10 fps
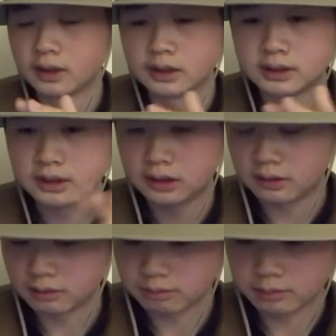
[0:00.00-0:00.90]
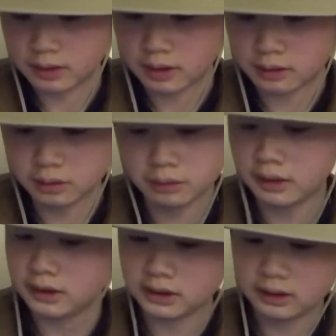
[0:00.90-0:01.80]
so you don't
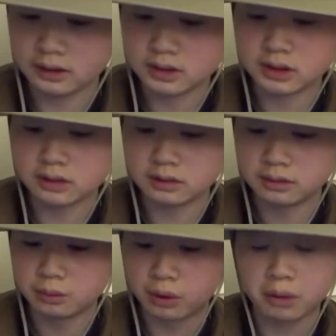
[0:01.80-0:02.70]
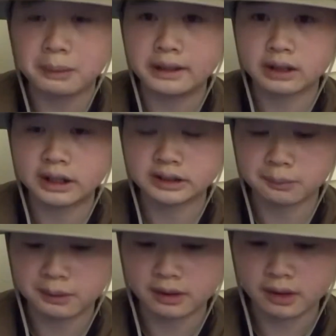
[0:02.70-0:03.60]
really need to worry about cast
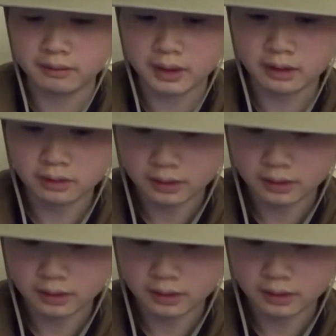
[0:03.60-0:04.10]
stability there.